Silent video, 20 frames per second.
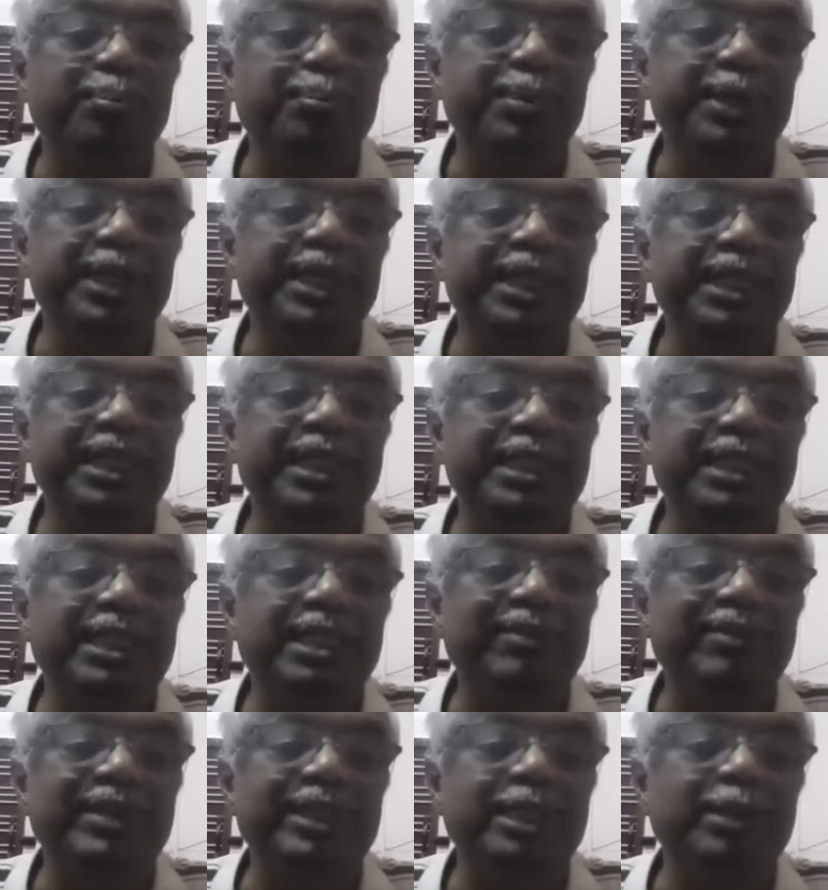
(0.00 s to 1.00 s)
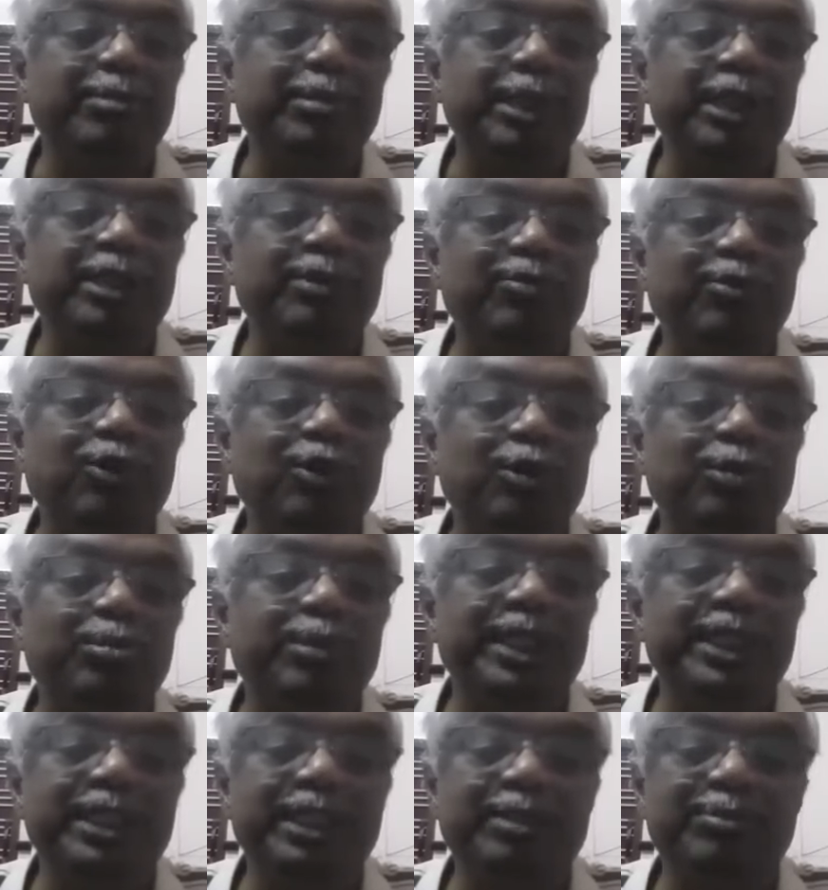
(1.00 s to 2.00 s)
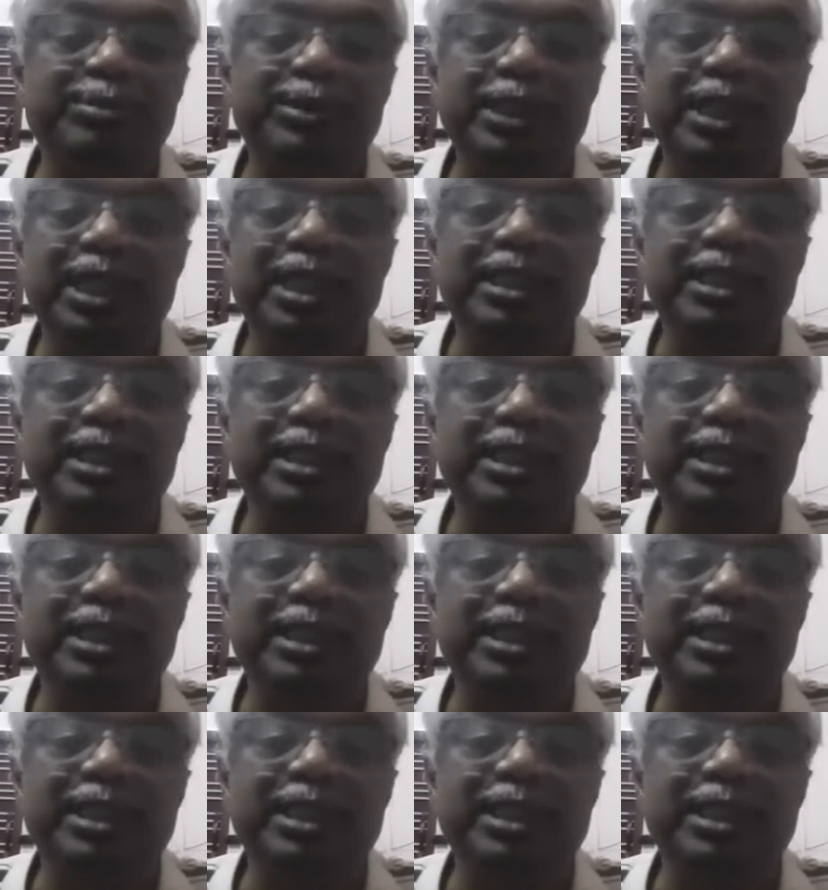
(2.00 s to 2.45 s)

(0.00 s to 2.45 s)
P divided by 4 pi epsilon